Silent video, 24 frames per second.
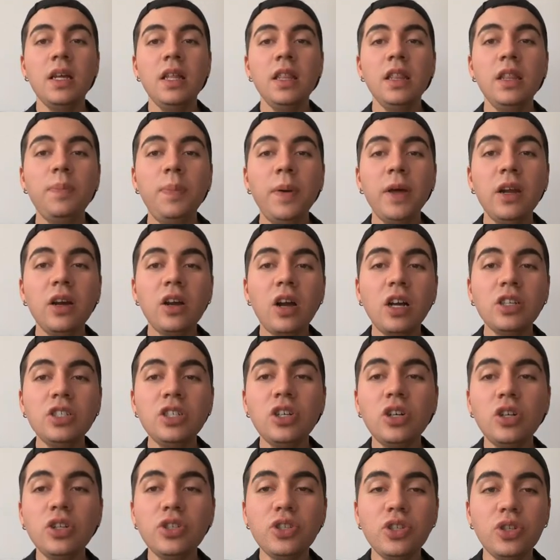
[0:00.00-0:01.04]
The
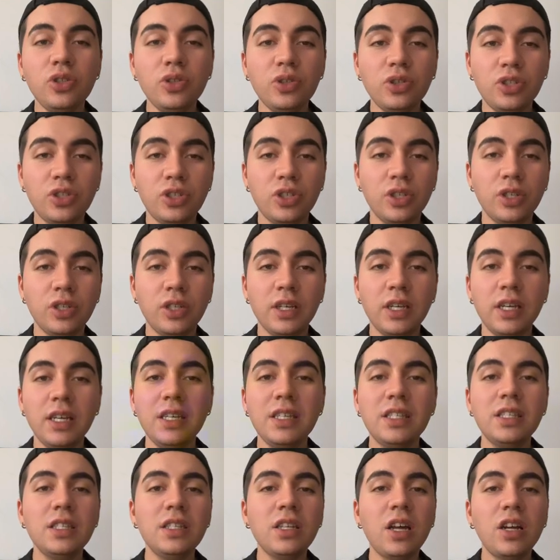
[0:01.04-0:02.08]
pedagogical solution
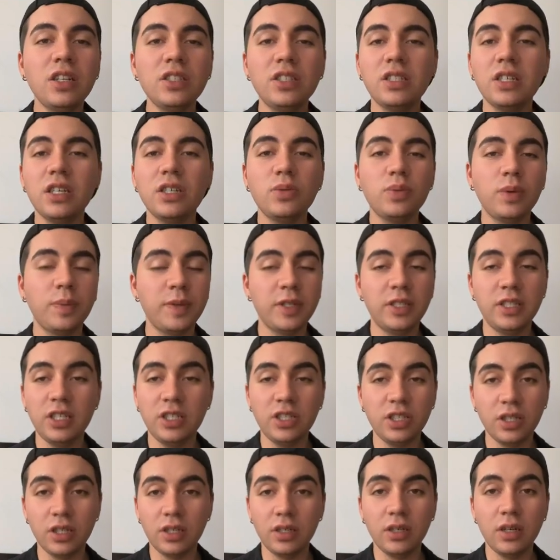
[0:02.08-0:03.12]
is not just
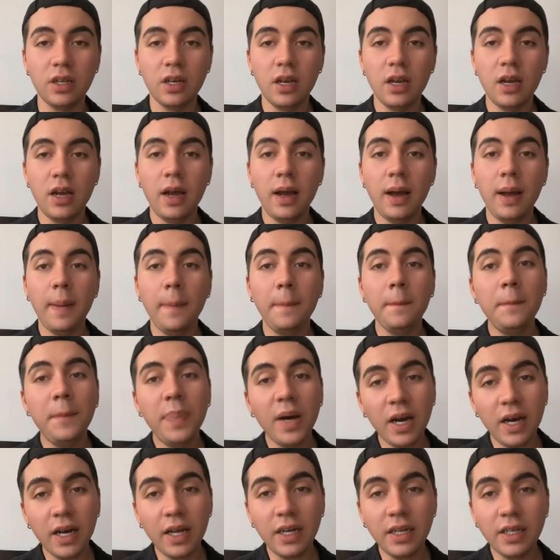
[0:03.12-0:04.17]
repetition,
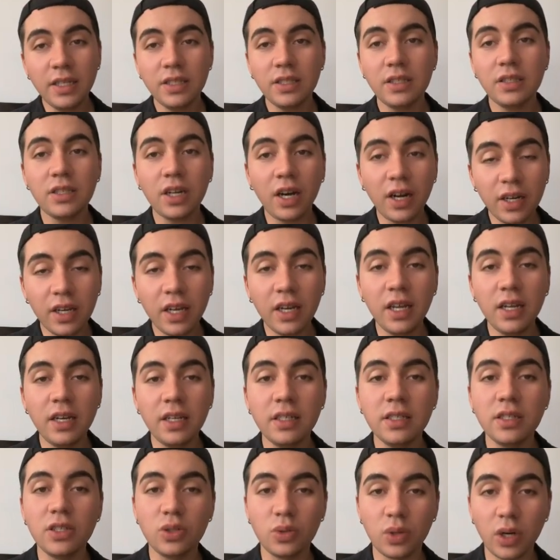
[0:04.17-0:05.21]
but targeted
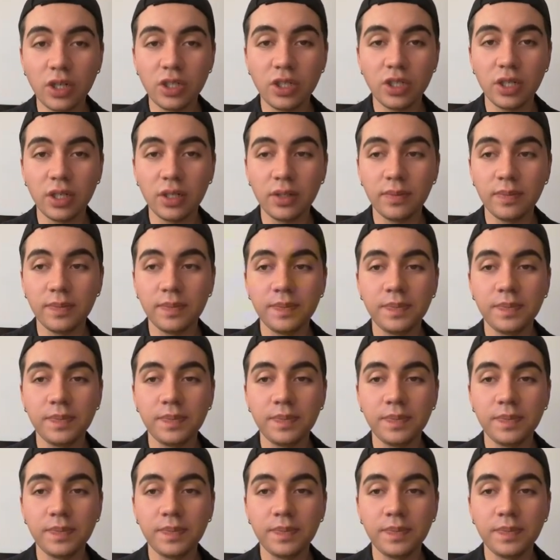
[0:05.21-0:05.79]
instruction.